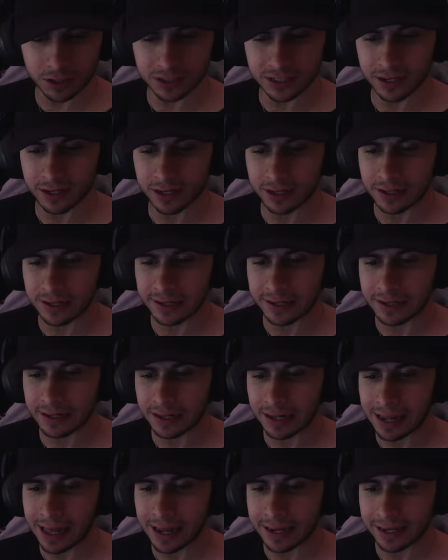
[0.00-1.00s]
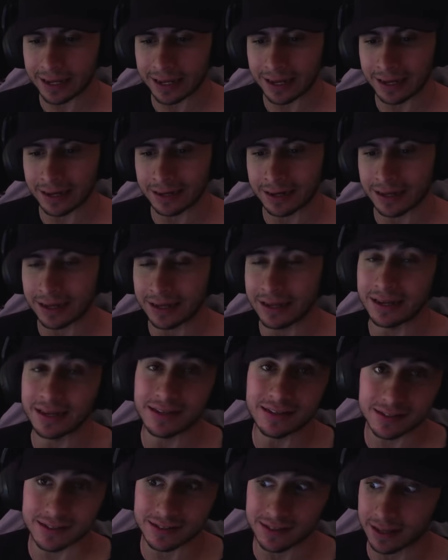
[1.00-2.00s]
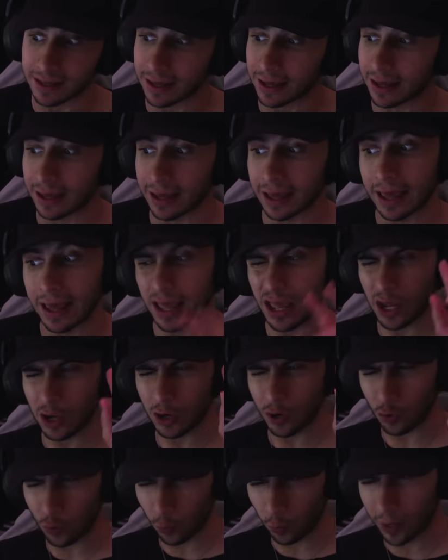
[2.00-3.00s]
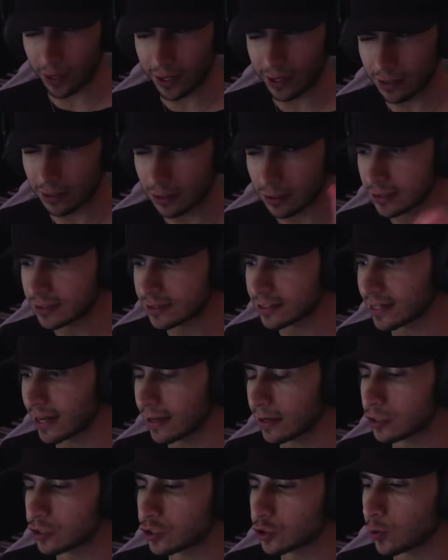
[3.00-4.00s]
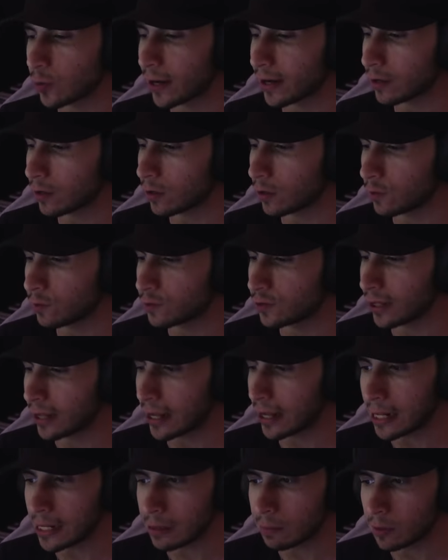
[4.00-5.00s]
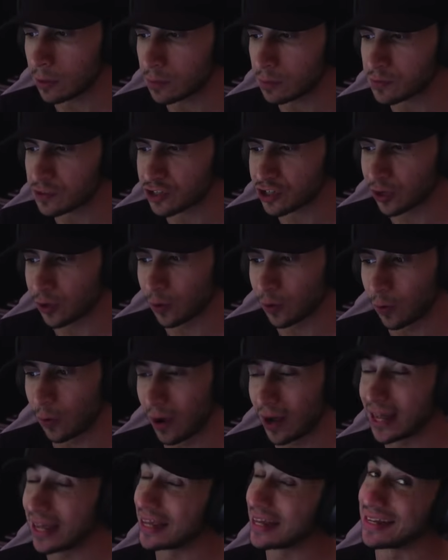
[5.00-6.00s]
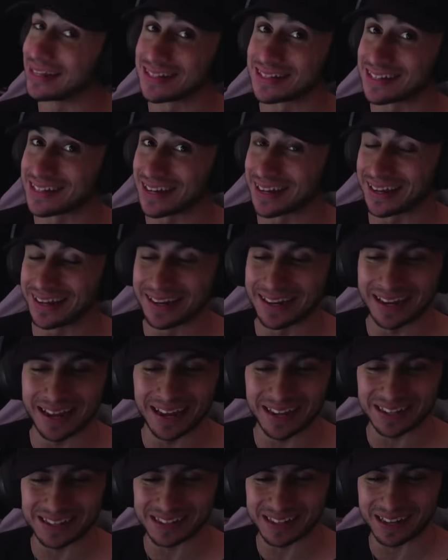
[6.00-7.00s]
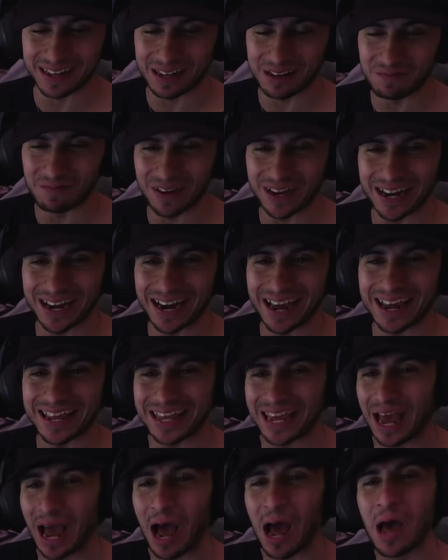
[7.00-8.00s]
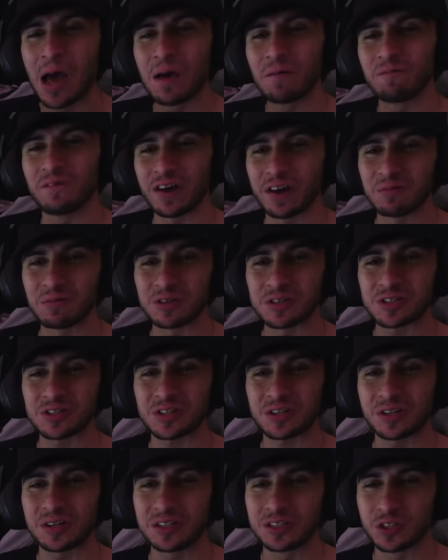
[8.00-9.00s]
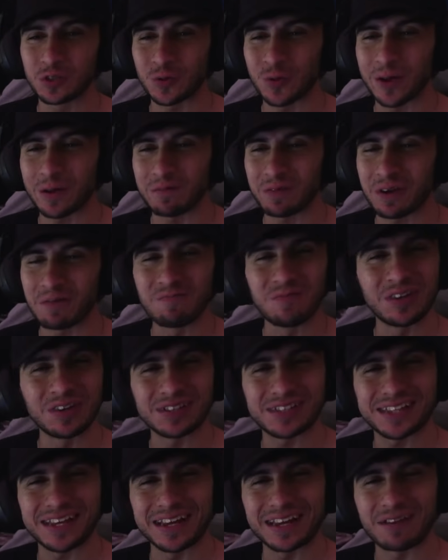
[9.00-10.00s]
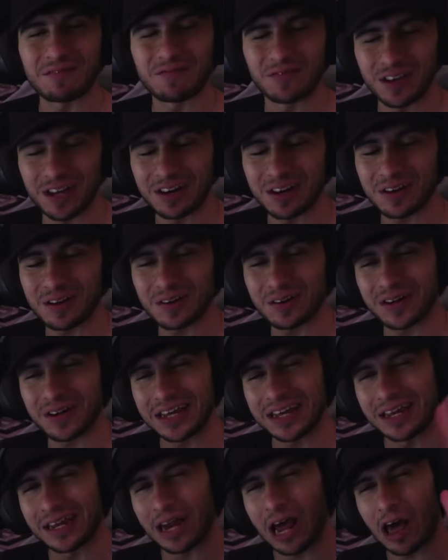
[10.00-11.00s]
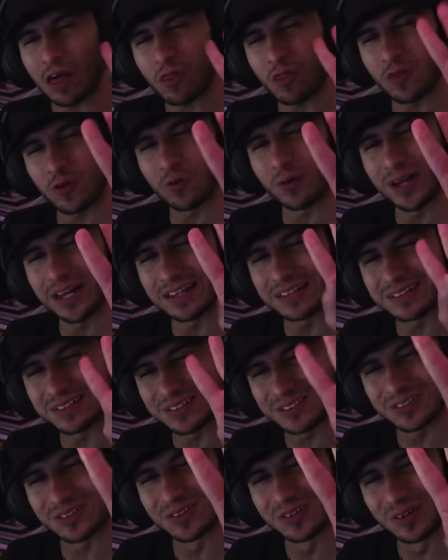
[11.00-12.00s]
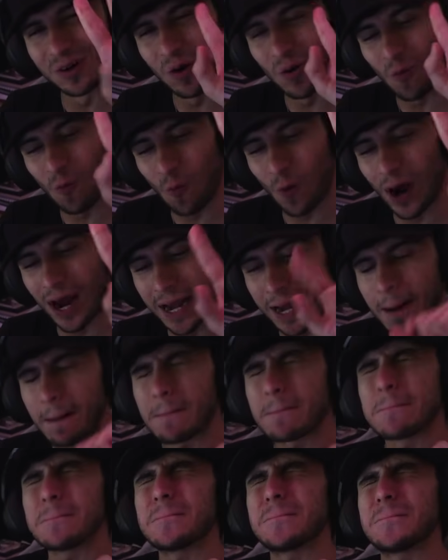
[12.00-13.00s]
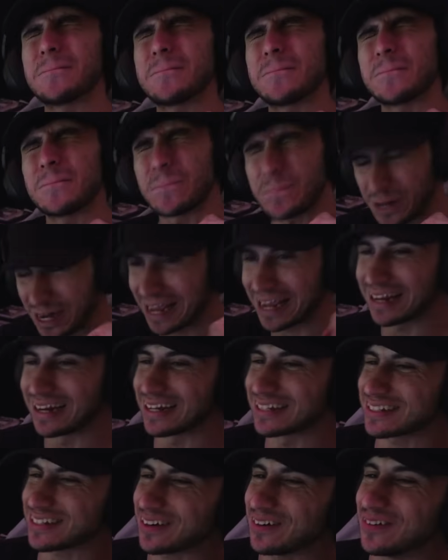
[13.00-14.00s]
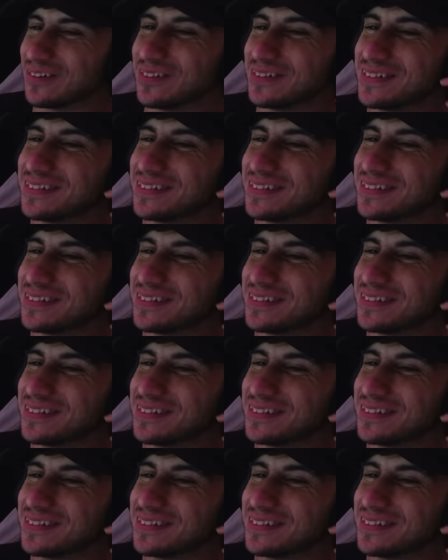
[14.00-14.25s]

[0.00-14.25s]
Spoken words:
than Clik Clak, and it is the real title track of the album, so insanely excited. But yeah, Babymonster Drip music video in 3, 2, 1, play. Let's go,